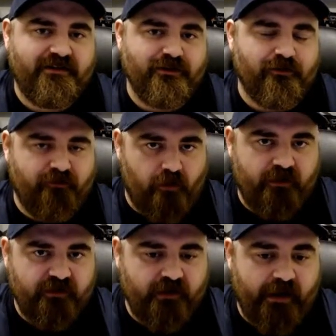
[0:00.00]
to
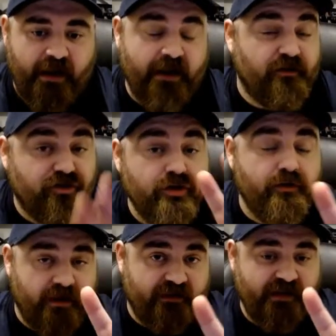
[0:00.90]
focus on, A, there's two
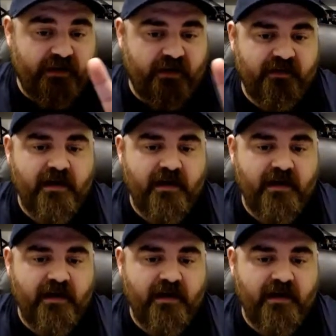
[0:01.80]
things, I guess.